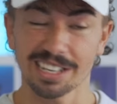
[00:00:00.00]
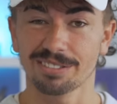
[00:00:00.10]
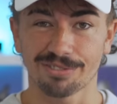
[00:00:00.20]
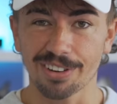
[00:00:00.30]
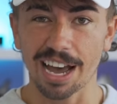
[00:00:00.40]

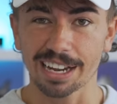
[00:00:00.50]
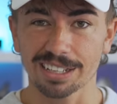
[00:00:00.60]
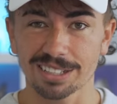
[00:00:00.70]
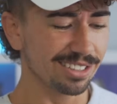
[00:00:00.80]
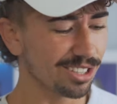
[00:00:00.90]
In
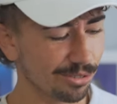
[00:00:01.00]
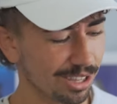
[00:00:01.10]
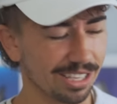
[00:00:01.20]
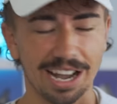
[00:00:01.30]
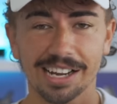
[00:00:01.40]
fact, this is the only
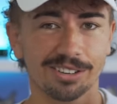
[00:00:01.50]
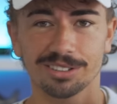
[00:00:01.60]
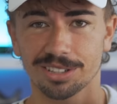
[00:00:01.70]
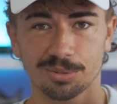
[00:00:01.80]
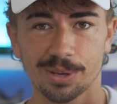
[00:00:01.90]
thing I got
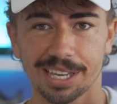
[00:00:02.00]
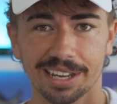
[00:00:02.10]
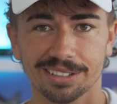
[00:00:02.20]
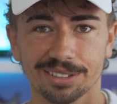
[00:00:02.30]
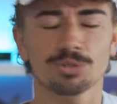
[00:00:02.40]
this
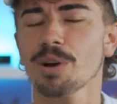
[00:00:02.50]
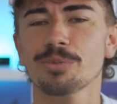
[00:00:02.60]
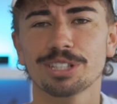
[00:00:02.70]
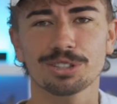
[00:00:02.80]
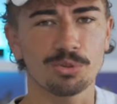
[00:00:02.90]
weekend. So why don't
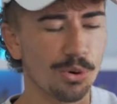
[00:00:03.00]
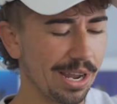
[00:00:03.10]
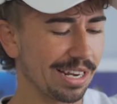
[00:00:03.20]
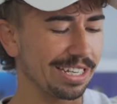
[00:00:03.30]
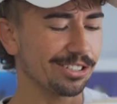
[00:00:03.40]
we just
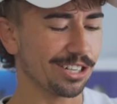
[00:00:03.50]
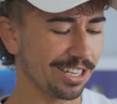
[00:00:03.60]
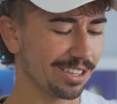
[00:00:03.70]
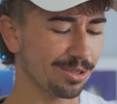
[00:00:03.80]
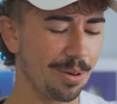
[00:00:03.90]
quickly
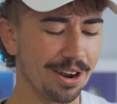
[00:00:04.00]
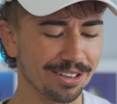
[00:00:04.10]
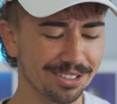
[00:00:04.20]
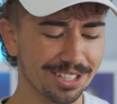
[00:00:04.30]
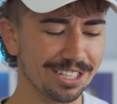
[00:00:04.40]
check this pair
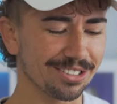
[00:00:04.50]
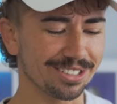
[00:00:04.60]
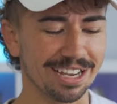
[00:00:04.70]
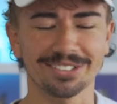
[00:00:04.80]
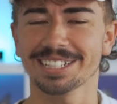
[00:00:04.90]
of
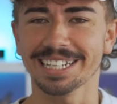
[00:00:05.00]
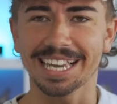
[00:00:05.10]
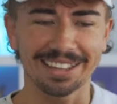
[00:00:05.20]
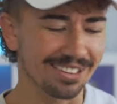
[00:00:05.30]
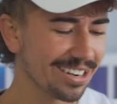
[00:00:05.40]
sneakers out
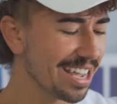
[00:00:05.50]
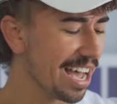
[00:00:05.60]
together.